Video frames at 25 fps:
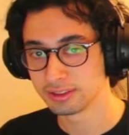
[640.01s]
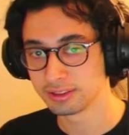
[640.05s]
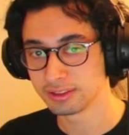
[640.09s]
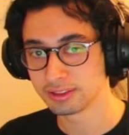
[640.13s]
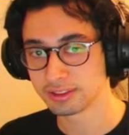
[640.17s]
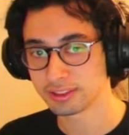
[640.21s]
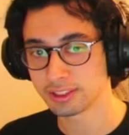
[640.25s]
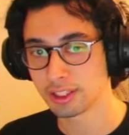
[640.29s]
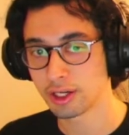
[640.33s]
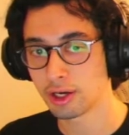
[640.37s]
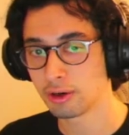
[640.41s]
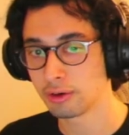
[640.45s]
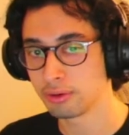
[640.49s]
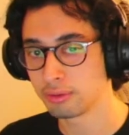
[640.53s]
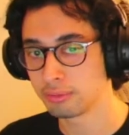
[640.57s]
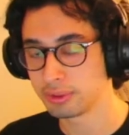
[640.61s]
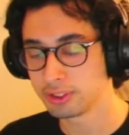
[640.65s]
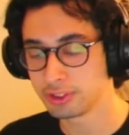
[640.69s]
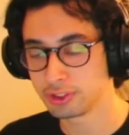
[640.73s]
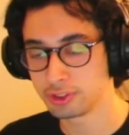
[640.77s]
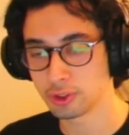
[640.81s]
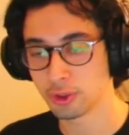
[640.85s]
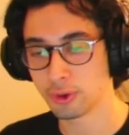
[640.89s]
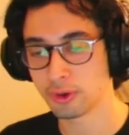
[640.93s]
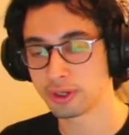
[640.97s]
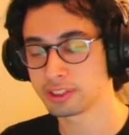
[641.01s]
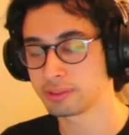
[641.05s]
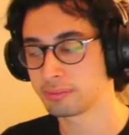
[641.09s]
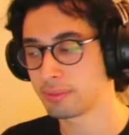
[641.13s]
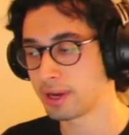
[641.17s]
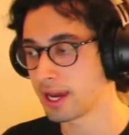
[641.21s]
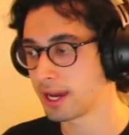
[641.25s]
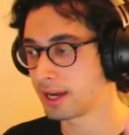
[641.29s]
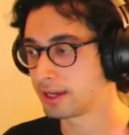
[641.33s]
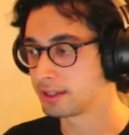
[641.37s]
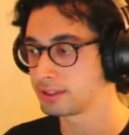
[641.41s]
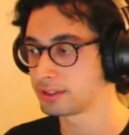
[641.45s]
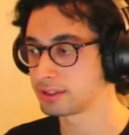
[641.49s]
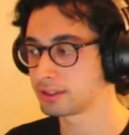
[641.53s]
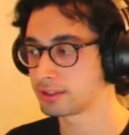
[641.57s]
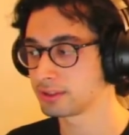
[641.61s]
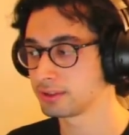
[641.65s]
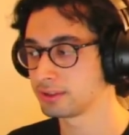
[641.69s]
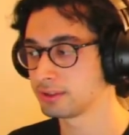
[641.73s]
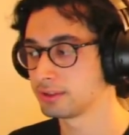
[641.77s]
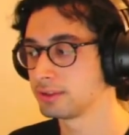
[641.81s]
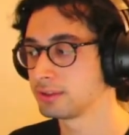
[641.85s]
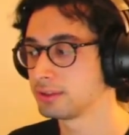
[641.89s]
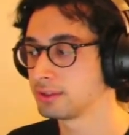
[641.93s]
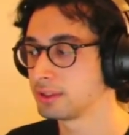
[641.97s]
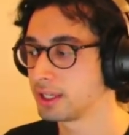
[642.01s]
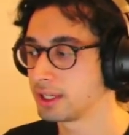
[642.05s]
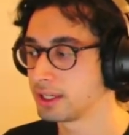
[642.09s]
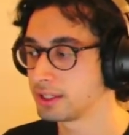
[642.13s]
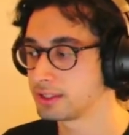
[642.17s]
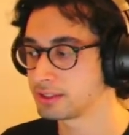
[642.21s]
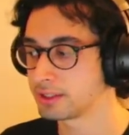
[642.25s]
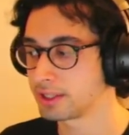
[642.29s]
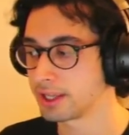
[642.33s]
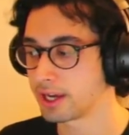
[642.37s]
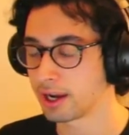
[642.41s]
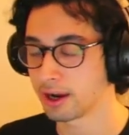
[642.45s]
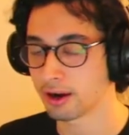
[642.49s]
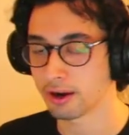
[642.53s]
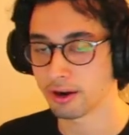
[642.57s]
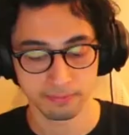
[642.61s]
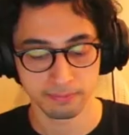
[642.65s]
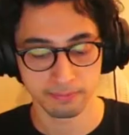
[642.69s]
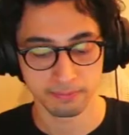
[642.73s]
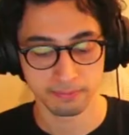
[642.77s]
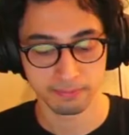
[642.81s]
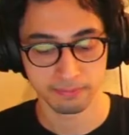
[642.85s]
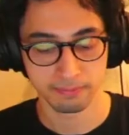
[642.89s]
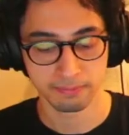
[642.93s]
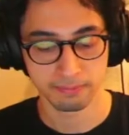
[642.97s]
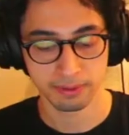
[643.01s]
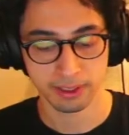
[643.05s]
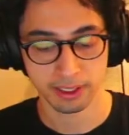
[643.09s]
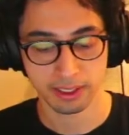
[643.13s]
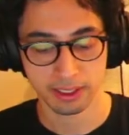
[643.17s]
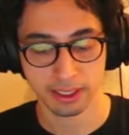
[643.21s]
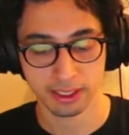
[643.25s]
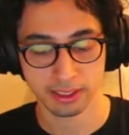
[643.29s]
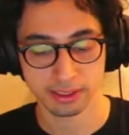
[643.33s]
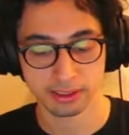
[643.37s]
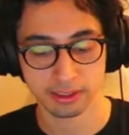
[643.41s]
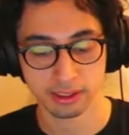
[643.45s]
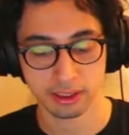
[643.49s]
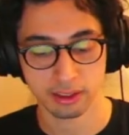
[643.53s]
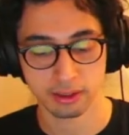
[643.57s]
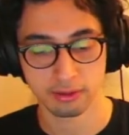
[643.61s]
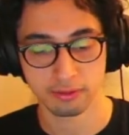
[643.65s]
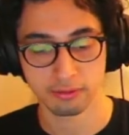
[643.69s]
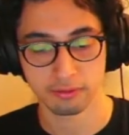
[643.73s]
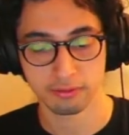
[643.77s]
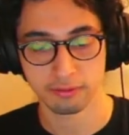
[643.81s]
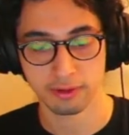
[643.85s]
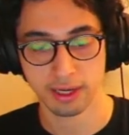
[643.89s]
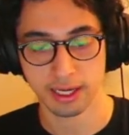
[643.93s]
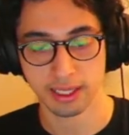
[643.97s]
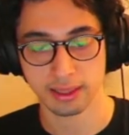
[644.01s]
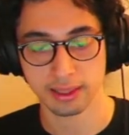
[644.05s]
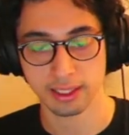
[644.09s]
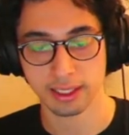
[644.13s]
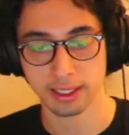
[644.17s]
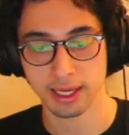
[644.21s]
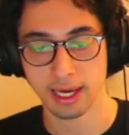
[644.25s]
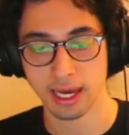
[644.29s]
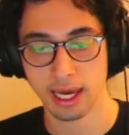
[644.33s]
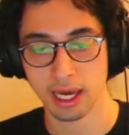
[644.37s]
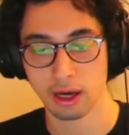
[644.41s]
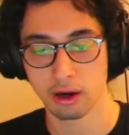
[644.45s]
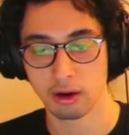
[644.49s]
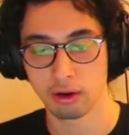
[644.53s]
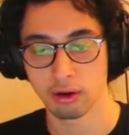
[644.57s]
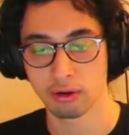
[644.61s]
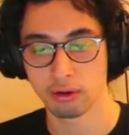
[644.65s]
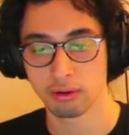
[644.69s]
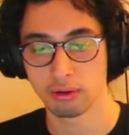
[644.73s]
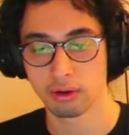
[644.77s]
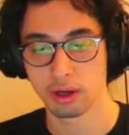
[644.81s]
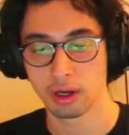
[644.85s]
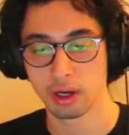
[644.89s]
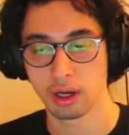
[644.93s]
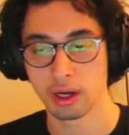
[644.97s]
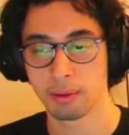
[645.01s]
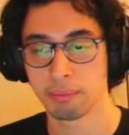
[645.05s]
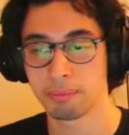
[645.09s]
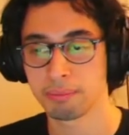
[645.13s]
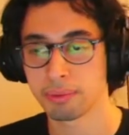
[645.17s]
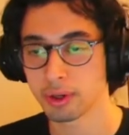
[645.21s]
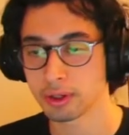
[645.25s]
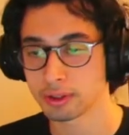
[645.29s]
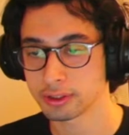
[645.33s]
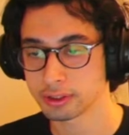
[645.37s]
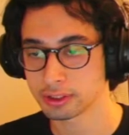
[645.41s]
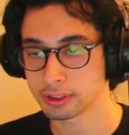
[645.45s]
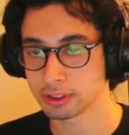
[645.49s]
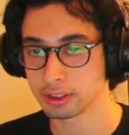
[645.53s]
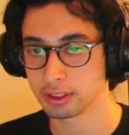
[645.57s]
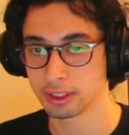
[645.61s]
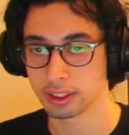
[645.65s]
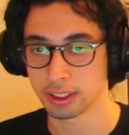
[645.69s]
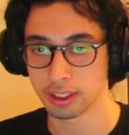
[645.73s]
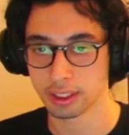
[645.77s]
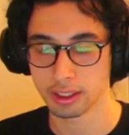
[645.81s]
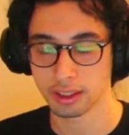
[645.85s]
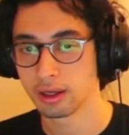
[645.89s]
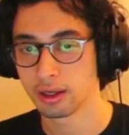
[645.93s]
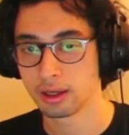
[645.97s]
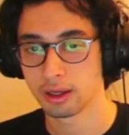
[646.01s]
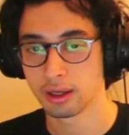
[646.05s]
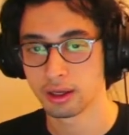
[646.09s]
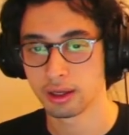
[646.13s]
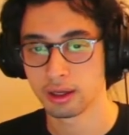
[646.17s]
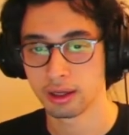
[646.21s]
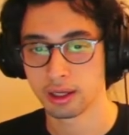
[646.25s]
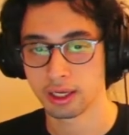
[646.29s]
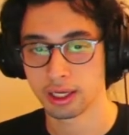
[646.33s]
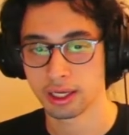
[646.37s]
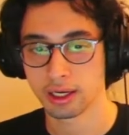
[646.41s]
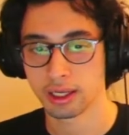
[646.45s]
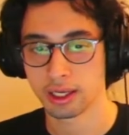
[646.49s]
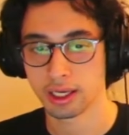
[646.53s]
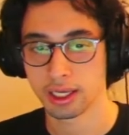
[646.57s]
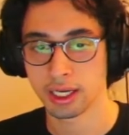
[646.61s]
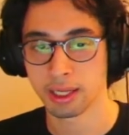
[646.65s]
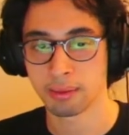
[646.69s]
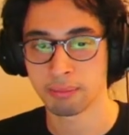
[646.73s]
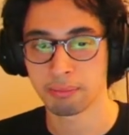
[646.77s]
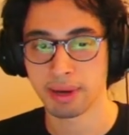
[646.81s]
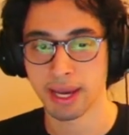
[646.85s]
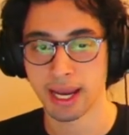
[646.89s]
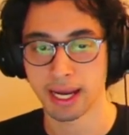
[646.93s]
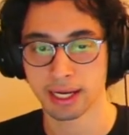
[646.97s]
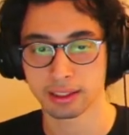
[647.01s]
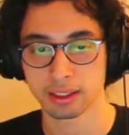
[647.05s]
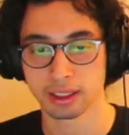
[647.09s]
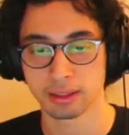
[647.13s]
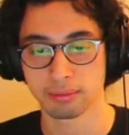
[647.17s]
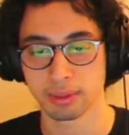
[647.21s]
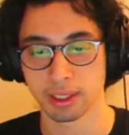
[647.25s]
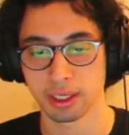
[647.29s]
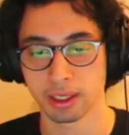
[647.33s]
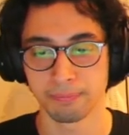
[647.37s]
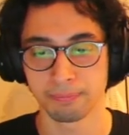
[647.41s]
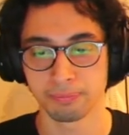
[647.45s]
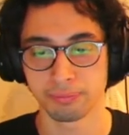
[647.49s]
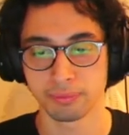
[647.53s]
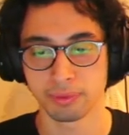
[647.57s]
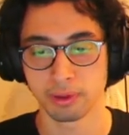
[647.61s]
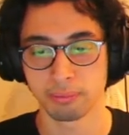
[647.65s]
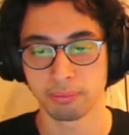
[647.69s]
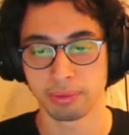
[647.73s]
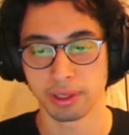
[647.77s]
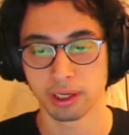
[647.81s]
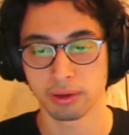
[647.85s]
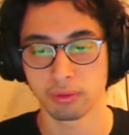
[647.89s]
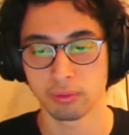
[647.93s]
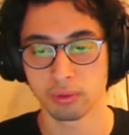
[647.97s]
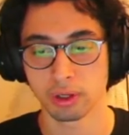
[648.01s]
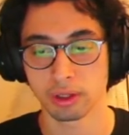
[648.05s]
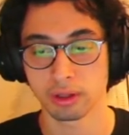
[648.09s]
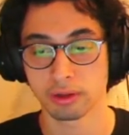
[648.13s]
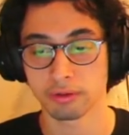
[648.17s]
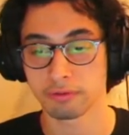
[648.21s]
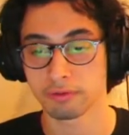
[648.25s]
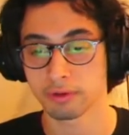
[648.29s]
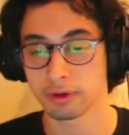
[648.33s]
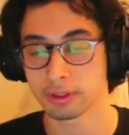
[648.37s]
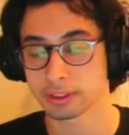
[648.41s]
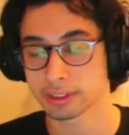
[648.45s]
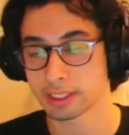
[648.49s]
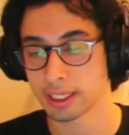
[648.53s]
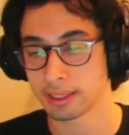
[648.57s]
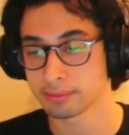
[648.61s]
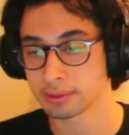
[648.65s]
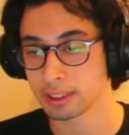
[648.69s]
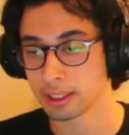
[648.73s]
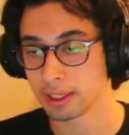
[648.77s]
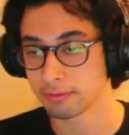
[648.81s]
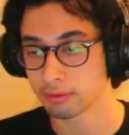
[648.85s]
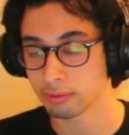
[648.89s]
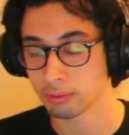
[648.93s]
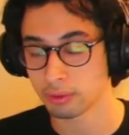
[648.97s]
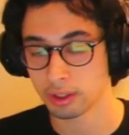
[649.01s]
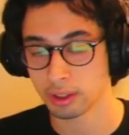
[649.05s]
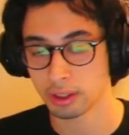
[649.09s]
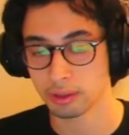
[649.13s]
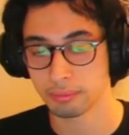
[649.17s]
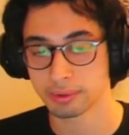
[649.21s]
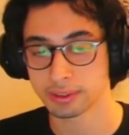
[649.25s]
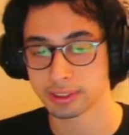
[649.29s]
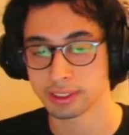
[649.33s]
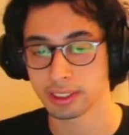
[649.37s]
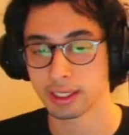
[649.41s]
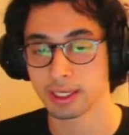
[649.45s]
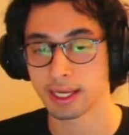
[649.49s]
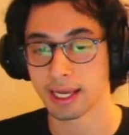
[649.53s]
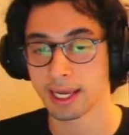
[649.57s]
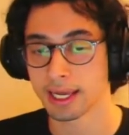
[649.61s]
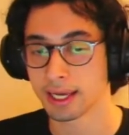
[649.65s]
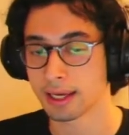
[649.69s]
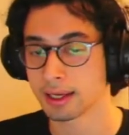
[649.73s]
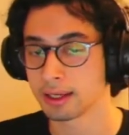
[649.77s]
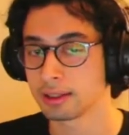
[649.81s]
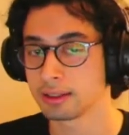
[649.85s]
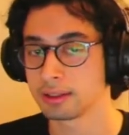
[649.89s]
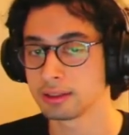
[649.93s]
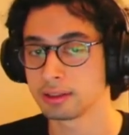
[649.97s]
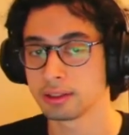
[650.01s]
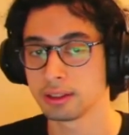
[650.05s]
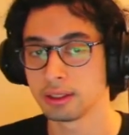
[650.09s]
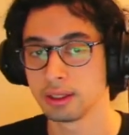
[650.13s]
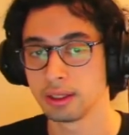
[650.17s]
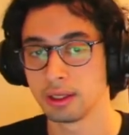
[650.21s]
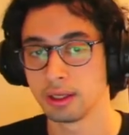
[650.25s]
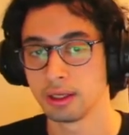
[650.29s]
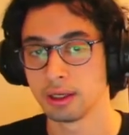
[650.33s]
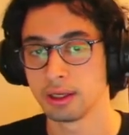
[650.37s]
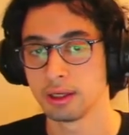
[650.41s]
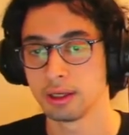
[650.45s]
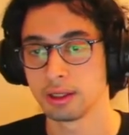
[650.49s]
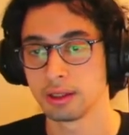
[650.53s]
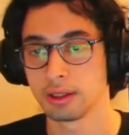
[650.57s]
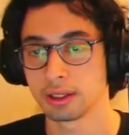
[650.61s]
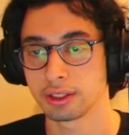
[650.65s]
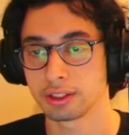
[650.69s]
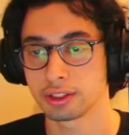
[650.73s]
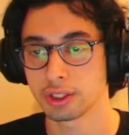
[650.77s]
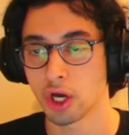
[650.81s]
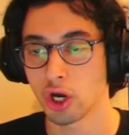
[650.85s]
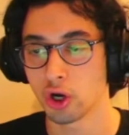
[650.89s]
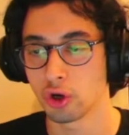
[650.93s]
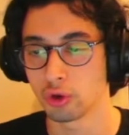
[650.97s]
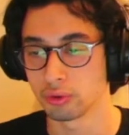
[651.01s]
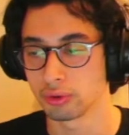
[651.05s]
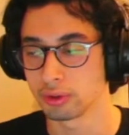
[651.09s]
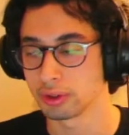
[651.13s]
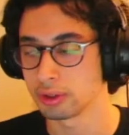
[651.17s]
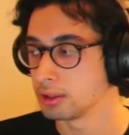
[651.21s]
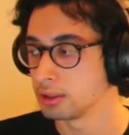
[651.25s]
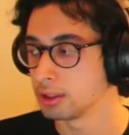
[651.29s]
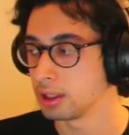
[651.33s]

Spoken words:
So Majora's Mask is there because of, I think, how personally it impacted me, being one of the first games I ever 100%ed, and the tone.